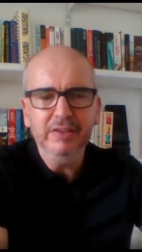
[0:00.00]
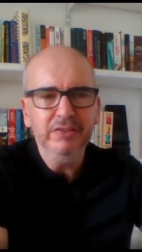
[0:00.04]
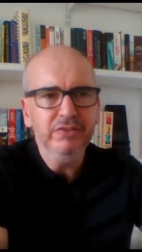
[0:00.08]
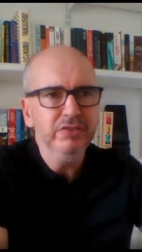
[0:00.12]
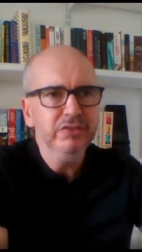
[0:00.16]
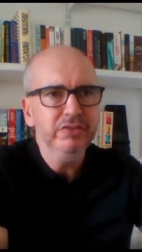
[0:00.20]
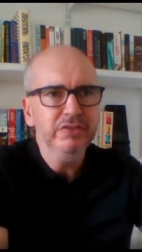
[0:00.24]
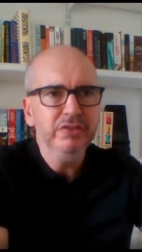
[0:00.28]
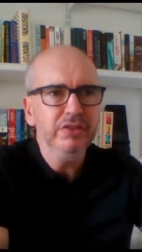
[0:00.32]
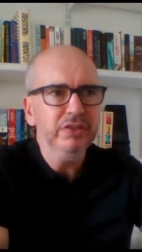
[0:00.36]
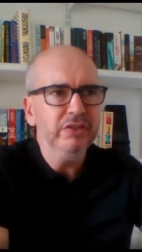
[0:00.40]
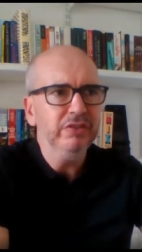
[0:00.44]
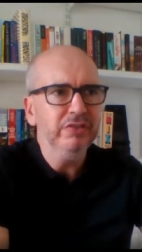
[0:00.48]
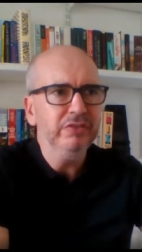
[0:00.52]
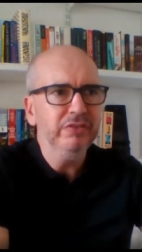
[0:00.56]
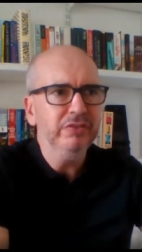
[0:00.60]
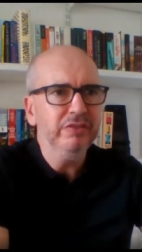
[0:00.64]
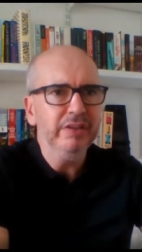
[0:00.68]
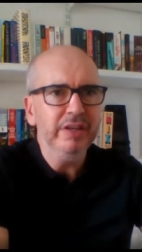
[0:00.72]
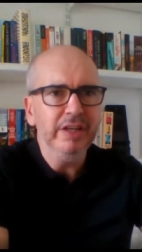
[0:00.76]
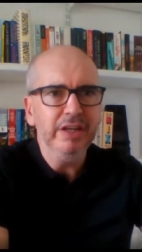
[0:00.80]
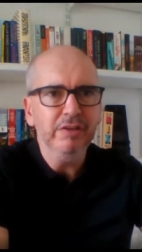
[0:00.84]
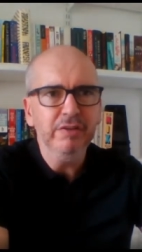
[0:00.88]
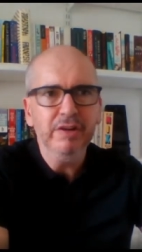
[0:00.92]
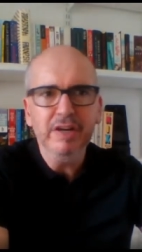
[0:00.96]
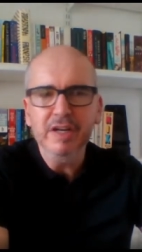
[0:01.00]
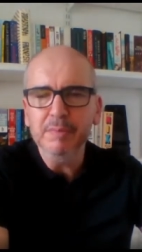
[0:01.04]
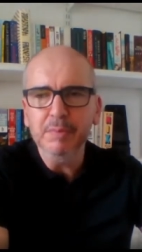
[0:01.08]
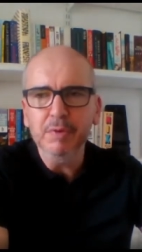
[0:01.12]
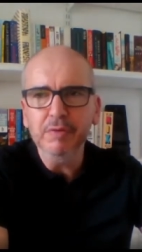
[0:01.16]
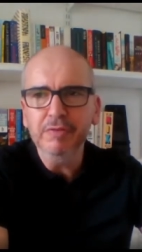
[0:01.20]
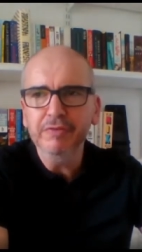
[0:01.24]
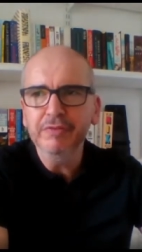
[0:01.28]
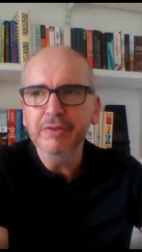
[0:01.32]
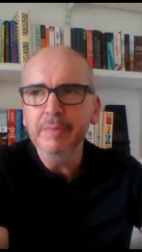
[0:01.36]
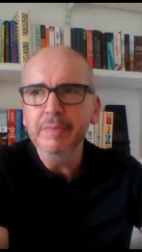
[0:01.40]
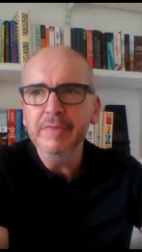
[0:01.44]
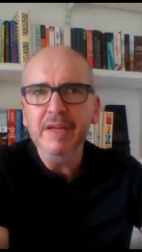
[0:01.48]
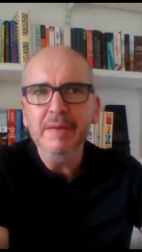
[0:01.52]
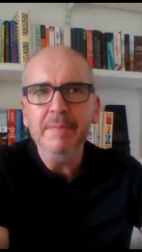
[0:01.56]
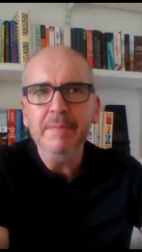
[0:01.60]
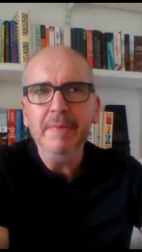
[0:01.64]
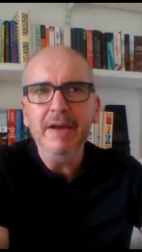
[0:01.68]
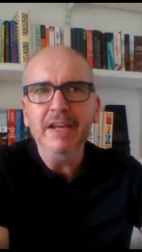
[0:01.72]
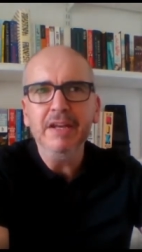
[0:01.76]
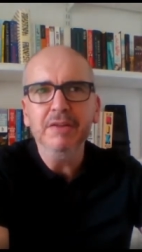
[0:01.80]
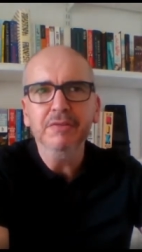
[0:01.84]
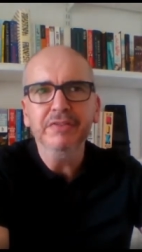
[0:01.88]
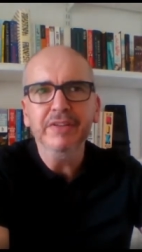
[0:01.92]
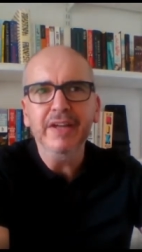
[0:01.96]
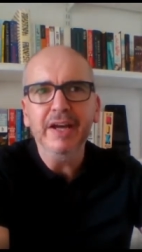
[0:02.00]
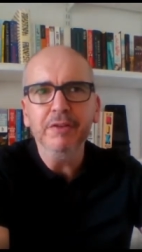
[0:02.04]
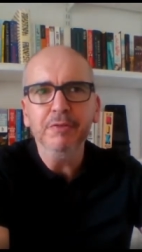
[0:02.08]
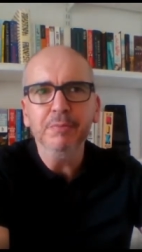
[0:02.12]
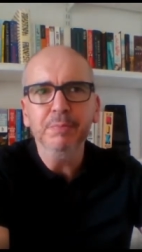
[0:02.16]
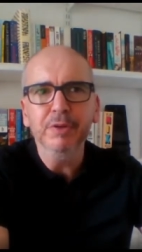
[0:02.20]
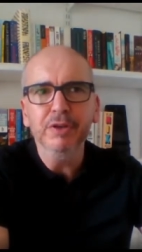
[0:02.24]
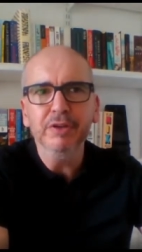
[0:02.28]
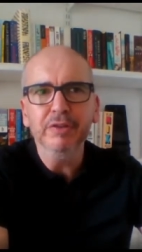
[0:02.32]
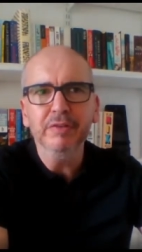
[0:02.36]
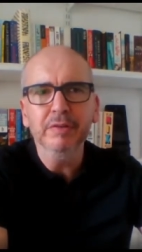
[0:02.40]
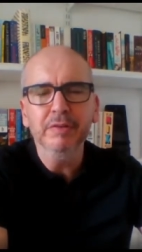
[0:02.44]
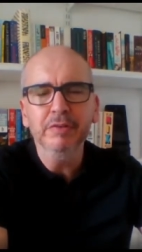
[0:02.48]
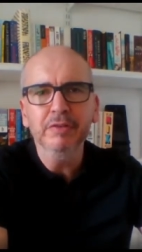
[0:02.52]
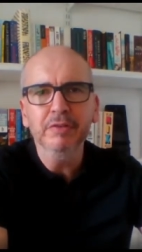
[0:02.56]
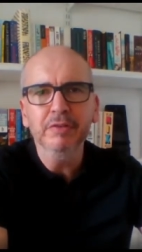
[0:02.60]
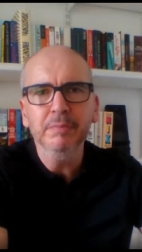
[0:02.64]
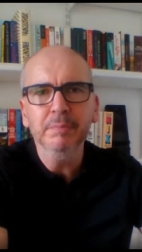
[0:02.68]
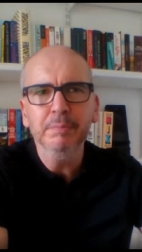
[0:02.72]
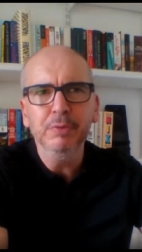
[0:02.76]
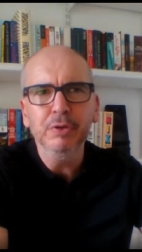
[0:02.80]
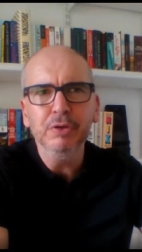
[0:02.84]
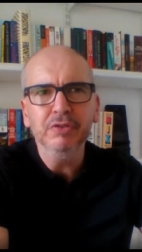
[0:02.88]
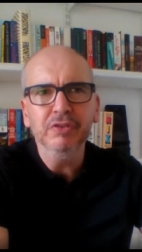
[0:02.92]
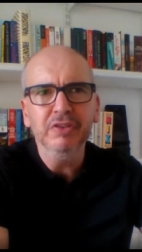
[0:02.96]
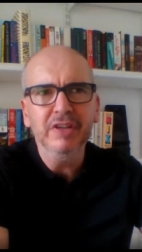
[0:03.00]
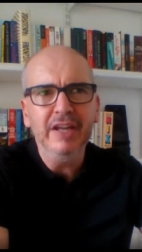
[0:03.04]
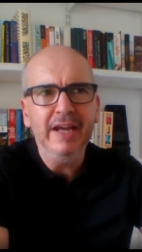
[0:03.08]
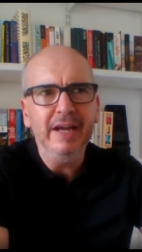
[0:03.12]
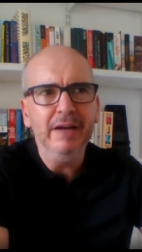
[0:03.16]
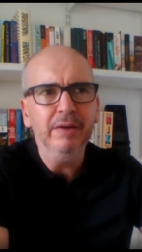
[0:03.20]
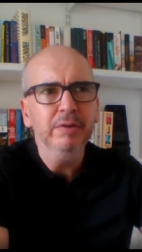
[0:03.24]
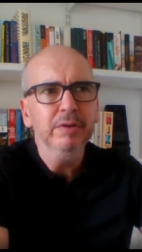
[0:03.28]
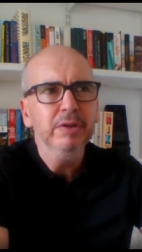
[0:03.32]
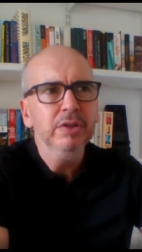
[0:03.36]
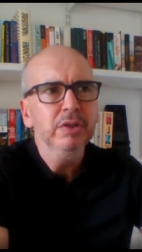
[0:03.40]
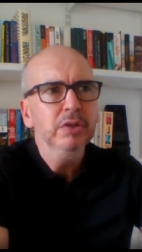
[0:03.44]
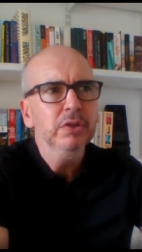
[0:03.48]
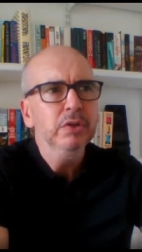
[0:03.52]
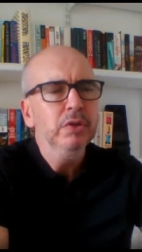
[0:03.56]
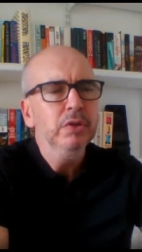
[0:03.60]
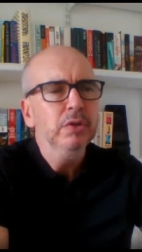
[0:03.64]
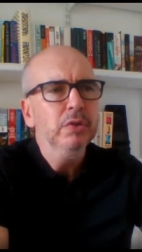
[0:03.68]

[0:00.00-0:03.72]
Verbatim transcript: It's just incredible from the amount of sales book, books now,